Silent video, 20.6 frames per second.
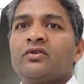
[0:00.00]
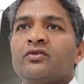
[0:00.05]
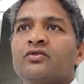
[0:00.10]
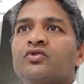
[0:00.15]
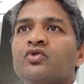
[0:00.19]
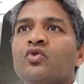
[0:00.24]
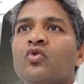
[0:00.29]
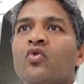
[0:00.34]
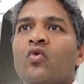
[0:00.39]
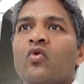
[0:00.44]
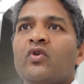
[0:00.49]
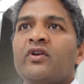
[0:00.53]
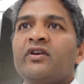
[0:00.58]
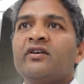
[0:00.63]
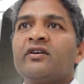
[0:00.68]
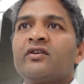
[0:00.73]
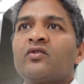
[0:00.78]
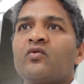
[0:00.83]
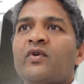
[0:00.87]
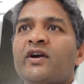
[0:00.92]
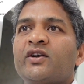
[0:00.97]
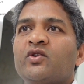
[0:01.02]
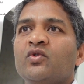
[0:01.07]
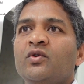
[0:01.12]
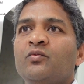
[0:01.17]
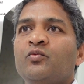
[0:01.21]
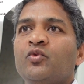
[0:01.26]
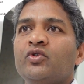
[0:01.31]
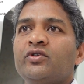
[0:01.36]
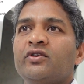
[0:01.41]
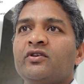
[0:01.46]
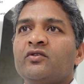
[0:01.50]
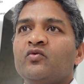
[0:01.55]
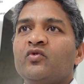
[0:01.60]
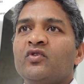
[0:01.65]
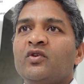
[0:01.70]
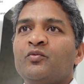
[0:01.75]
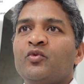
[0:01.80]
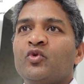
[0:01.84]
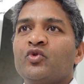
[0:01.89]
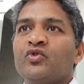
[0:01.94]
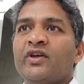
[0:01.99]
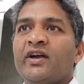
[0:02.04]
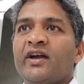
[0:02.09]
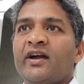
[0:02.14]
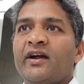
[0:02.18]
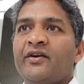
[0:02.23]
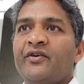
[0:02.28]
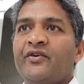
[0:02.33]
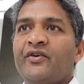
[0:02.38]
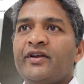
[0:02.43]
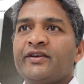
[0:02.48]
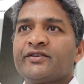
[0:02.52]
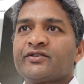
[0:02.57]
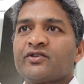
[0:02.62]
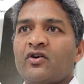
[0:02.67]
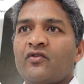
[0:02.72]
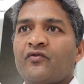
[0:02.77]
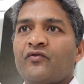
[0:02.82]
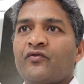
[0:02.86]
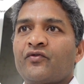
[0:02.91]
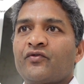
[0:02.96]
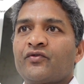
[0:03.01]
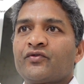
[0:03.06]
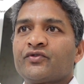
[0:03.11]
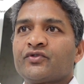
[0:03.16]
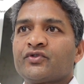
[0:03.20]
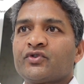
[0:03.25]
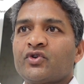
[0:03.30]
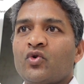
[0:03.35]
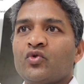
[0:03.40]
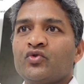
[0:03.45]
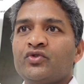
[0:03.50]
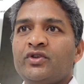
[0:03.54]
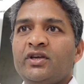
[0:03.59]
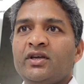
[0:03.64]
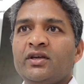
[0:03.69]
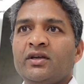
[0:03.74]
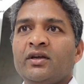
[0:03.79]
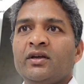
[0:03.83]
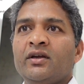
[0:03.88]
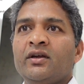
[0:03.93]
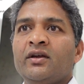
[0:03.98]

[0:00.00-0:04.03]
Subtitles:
So here what you will put? You will put the address of Saudi.